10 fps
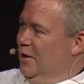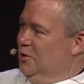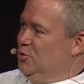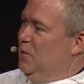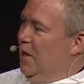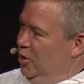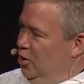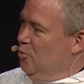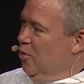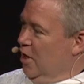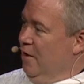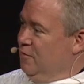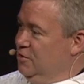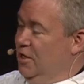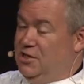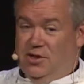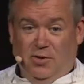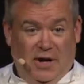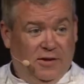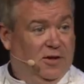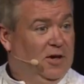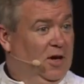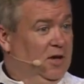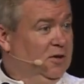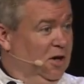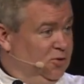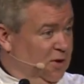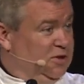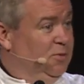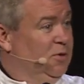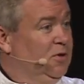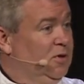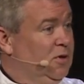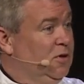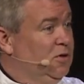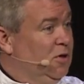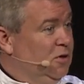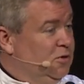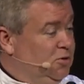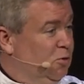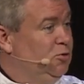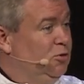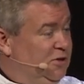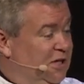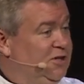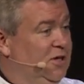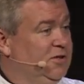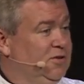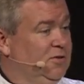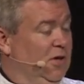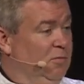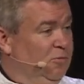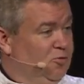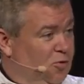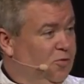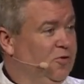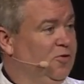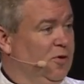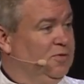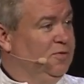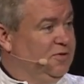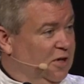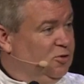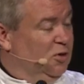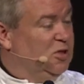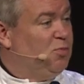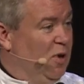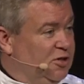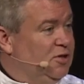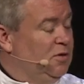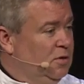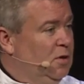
so we had a little more conversation, and we had to address some of the social teachings and, and truths in terms of sexual expression.